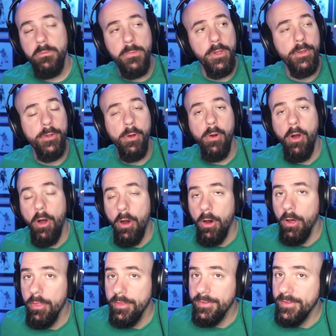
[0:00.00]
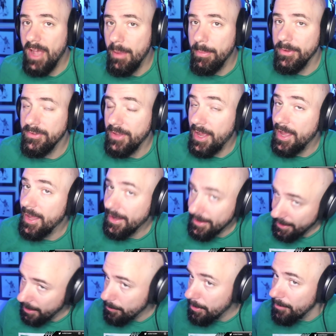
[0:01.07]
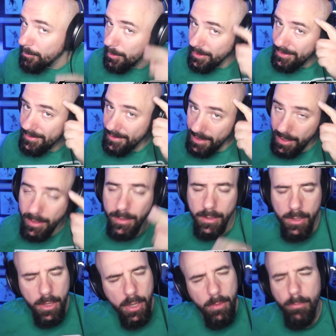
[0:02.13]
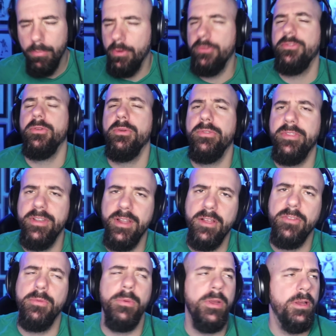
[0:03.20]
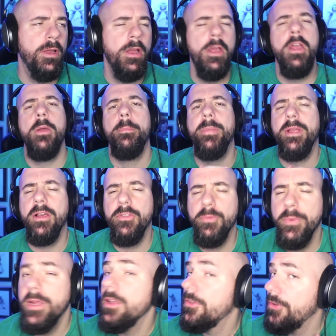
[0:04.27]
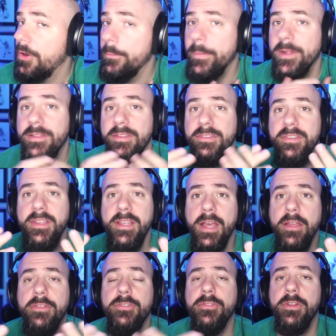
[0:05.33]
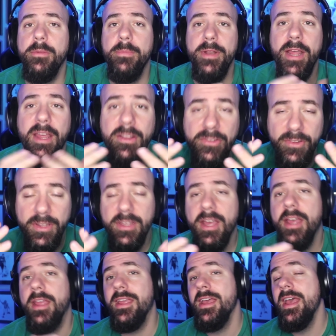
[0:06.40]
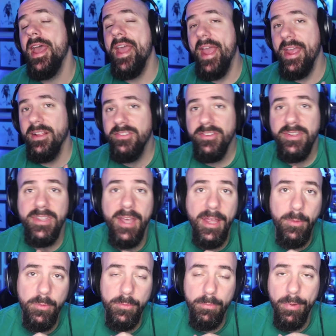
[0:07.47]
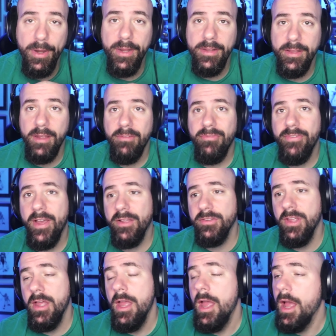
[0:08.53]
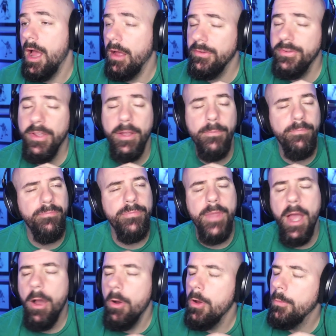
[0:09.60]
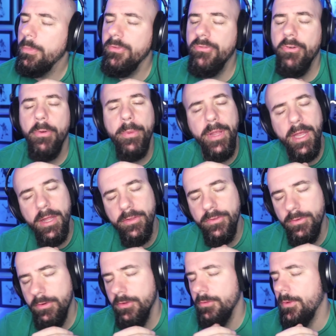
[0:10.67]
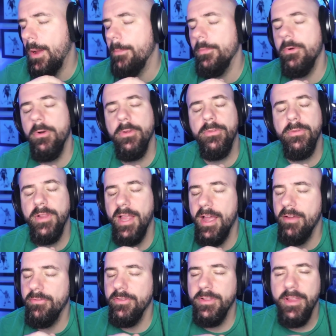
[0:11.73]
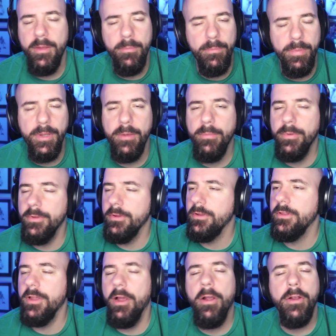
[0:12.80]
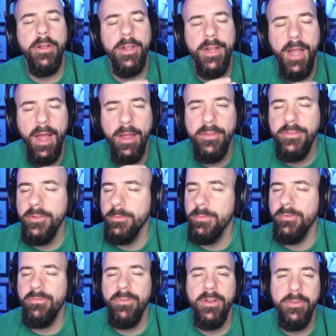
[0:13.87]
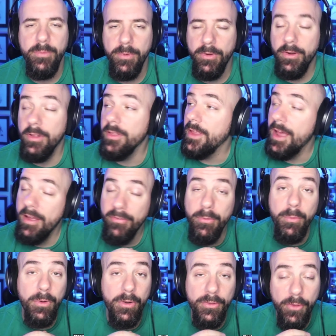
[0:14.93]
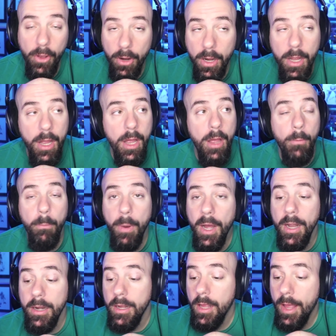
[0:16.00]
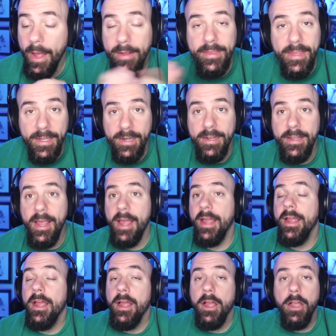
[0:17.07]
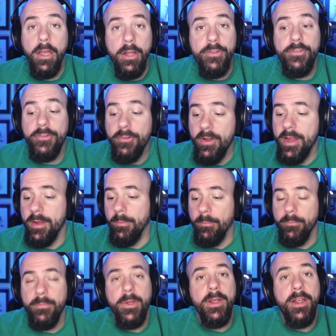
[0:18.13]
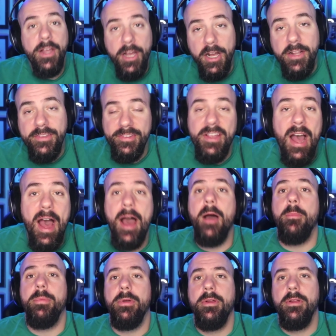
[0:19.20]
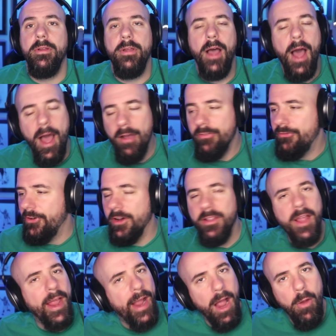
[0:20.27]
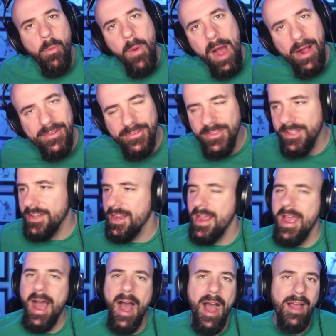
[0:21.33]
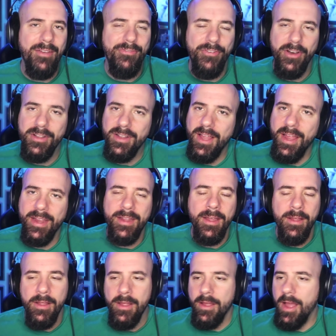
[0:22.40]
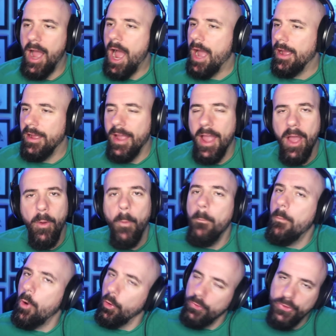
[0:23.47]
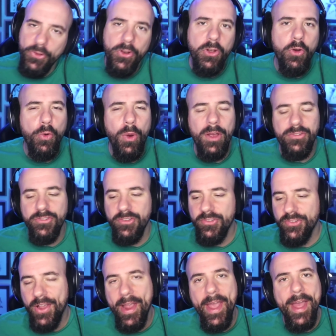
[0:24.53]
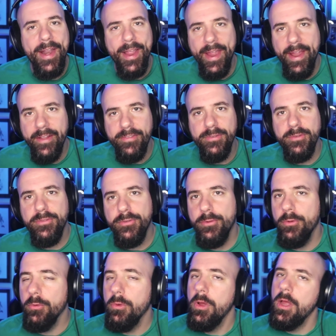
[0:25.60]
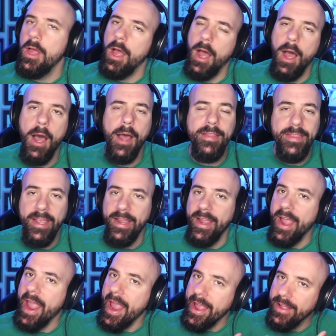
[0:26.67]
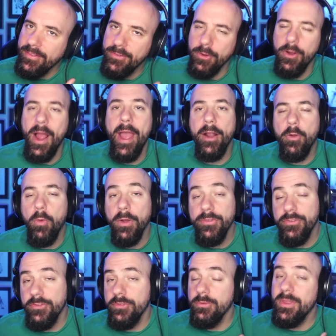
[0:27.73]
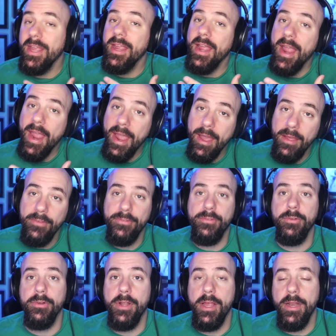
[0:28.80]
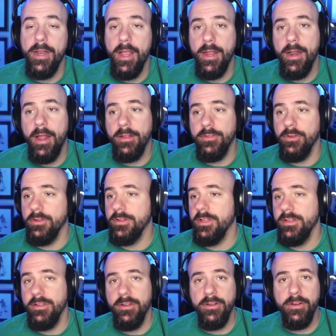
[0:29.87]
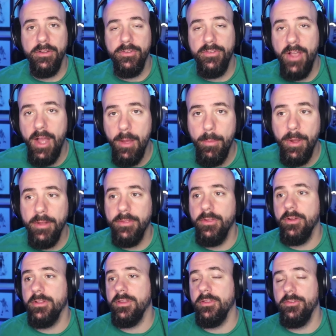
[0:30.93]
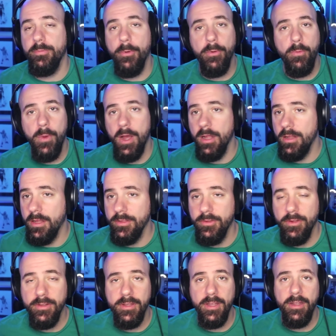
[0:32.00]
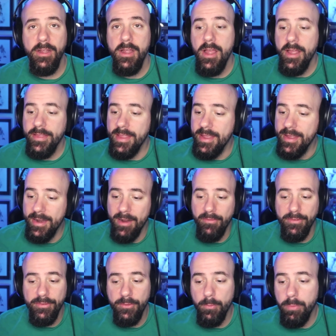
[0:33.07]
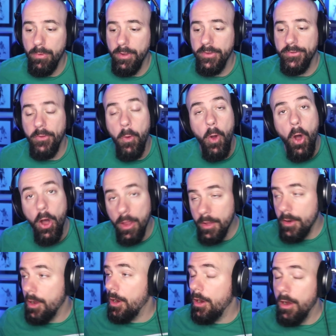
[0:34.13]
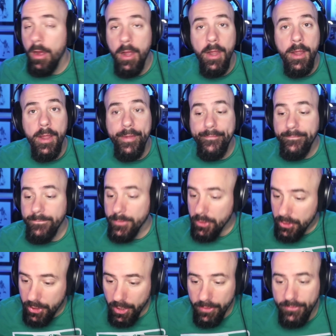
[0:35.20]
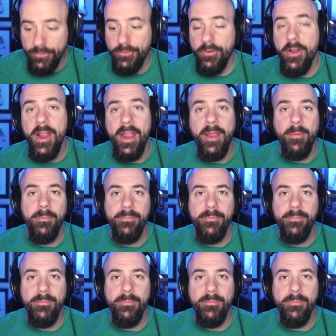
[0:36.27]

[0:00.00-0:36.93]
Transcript: You know, all the topics I had came up with today, push those to next week because we can talk about this EA stream and Agent K. Agent K was breaking down facts. I said, now before we get into this, I'm going to laugh at them, but they are good guys. They're my friends. We're going to laugh and we're going to talk. But at the end of the day, good stream good job. I felt like I watched it. I felt like I most of the questions I had answers to, uh, they answer. I had questions to, they answered, and and I thought they did a good job. I thought they spoke well. I thought they they hit every single point. So all in all, good stream.